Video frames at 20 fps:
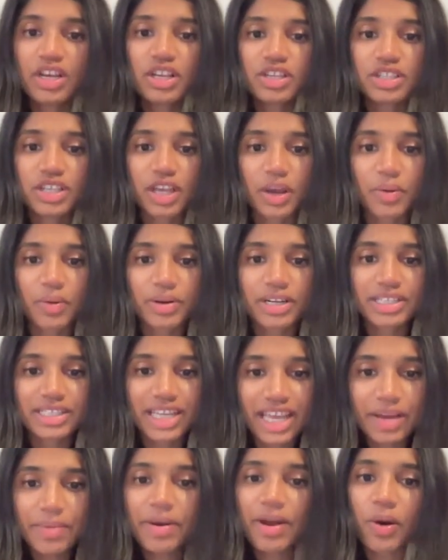So I want to
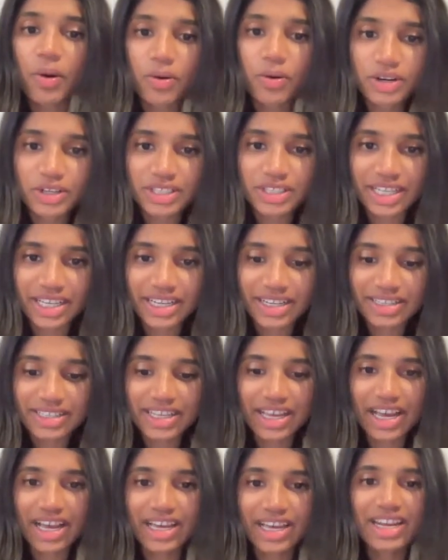take my orders data
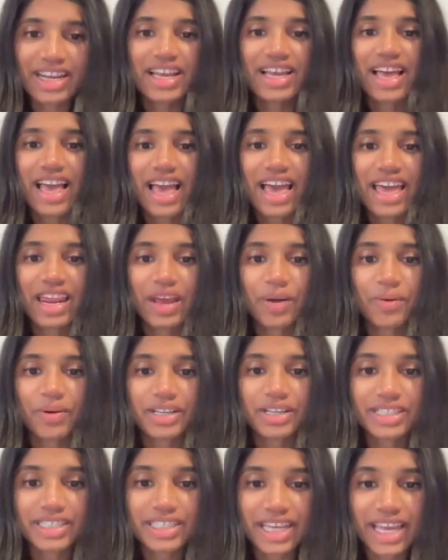set and I want
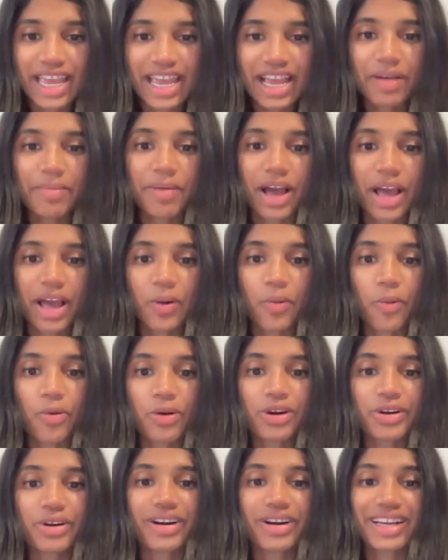to take my
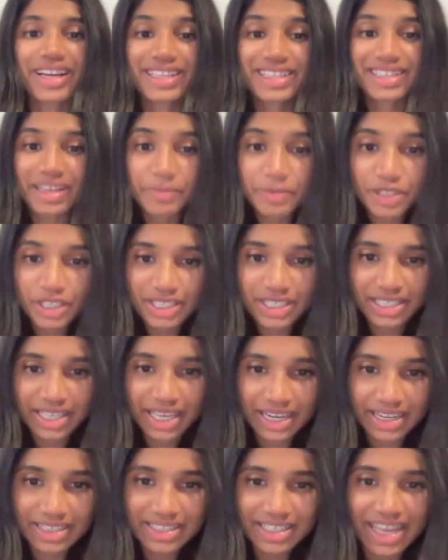order exceptions
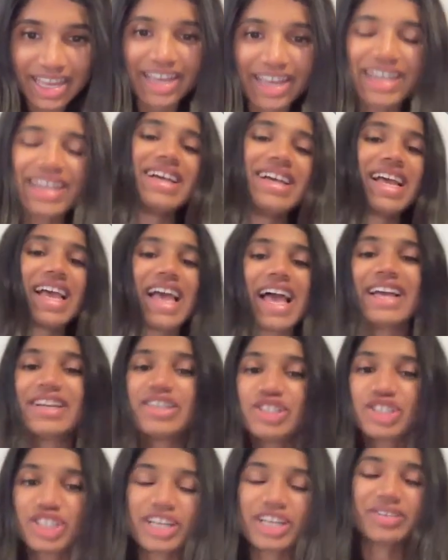data set
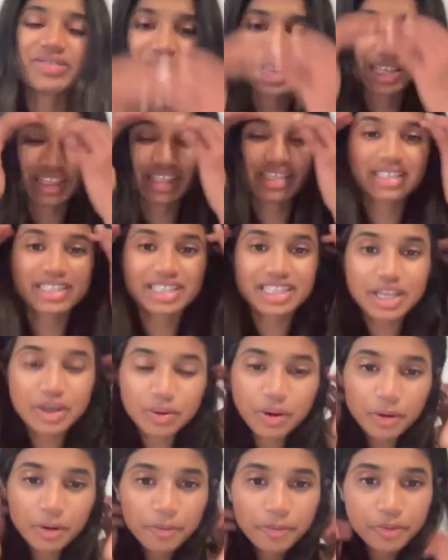and generate the
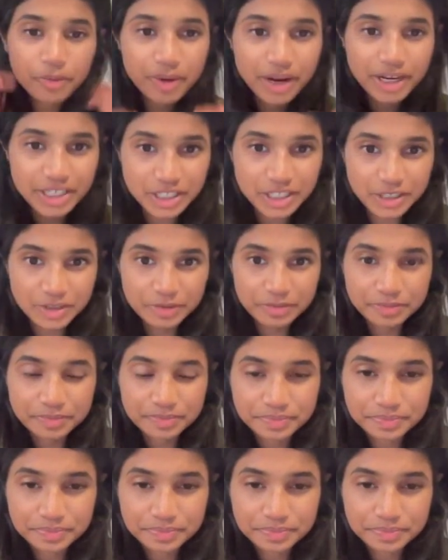SQL right here.